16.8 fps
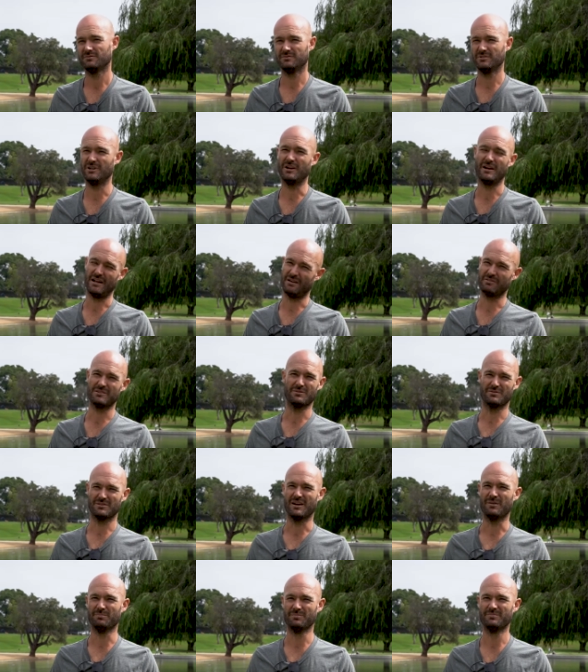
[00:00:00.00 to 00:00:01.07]
you're going to have a tough
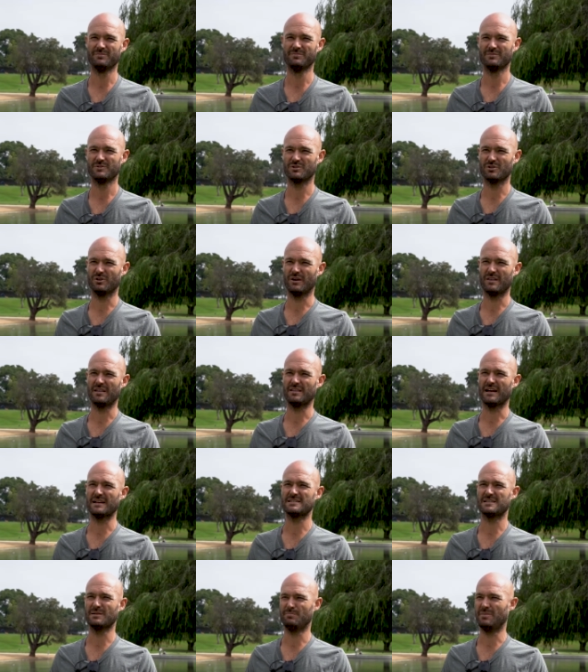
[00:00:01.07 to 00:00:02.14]
time. So I think
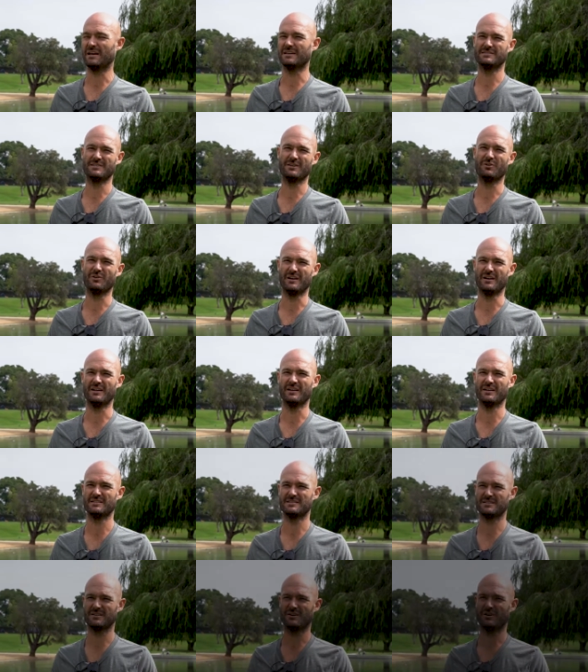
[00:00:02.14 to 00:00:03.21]
that's the biggest ingredient
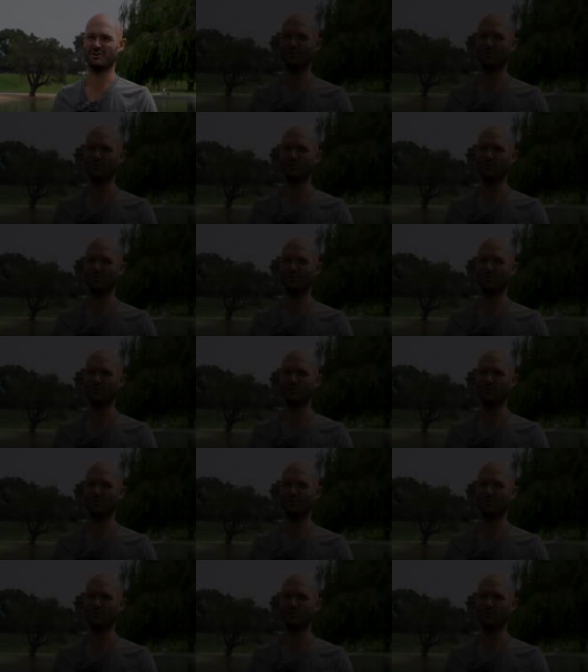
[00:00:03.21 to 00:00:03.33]
is, are